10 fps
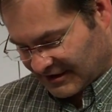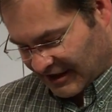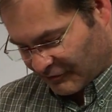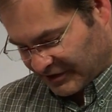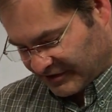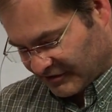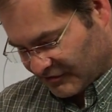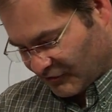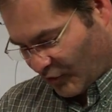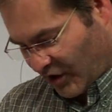Now we
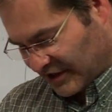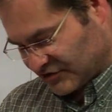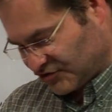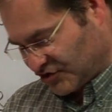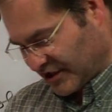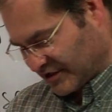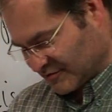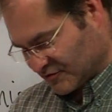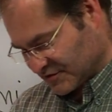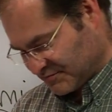watch
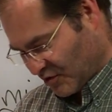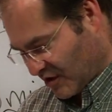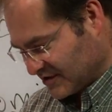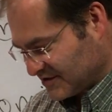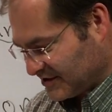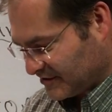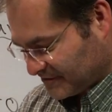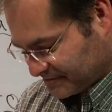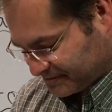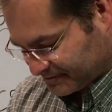Jacob's response
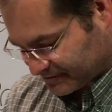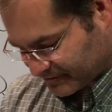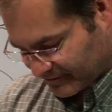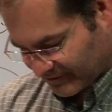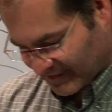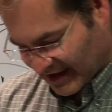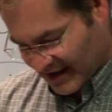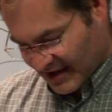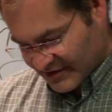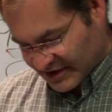here.
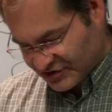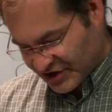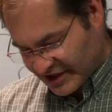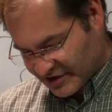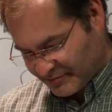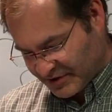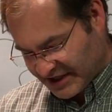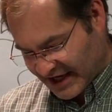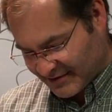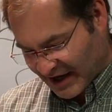Then Jacob
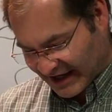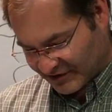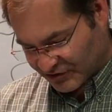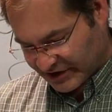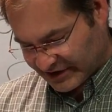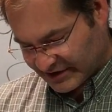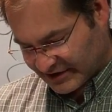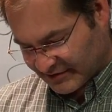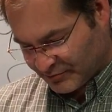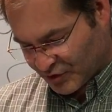became angry
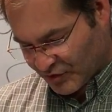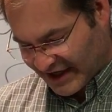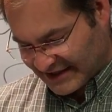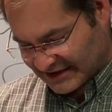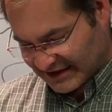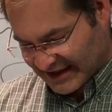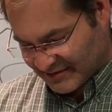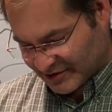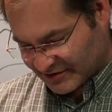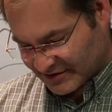and berated
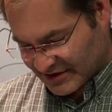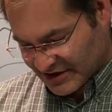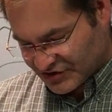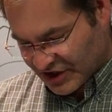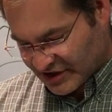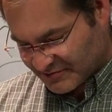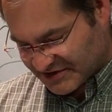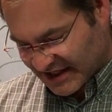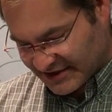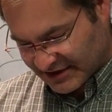Laban. Jacob
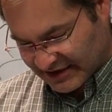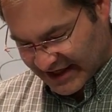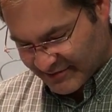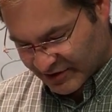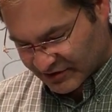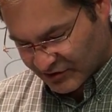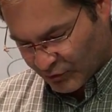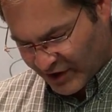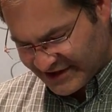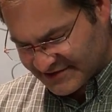said to Laban,
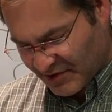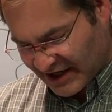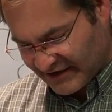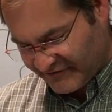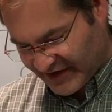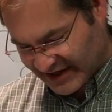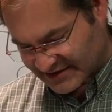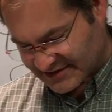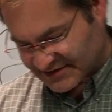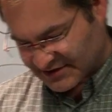What is my
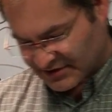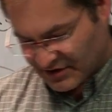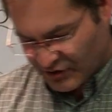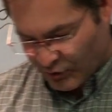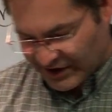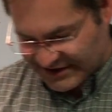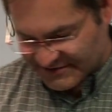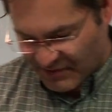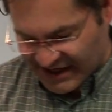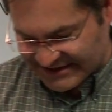offense? What
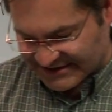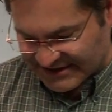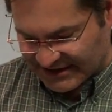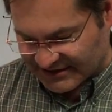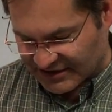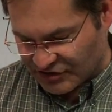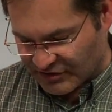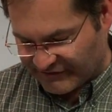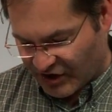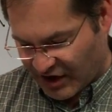is my sin that you
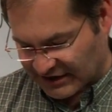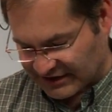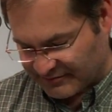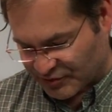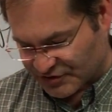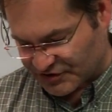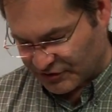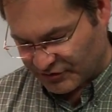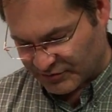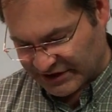have hotly
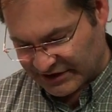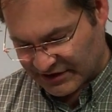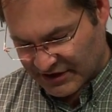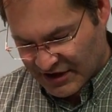pursued me?